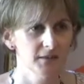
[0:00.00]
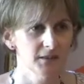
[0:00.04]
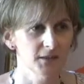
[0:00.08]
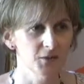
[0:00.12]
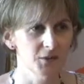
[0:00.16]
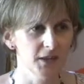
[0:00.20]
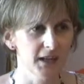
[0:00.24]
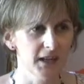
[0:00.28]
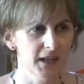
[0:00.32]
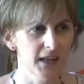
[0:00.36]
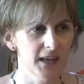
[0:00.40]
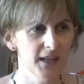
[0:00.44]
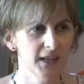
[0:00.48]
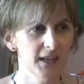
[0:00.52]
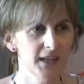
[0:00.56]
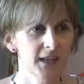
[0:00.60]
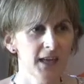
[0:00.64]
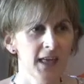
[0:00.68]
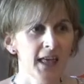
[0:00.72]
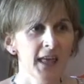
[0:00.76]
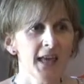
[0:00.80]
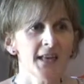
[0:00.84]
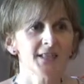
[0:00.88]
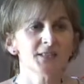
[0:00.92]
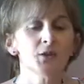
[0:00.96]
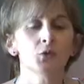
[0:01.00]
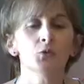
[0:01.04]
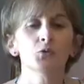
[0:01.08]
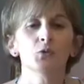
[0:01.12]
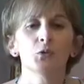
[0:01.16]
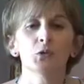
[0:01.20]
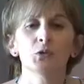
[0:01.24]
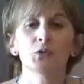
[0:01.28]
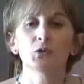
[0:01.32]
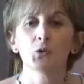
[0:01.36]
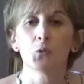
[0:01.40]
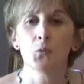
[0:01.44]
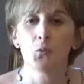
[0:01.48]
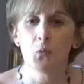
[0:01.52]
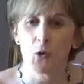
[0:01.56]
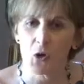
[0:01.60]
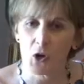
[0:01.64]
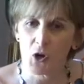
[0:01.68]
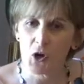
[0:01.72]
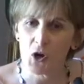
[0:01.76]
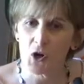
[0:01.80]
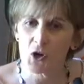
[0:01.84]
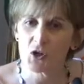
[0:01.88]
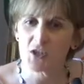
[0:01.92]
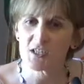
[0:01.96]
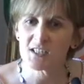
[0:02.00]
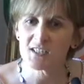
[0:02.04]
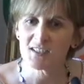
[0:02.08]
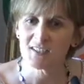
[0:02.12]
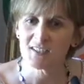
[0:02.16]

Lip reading: Okay? So the word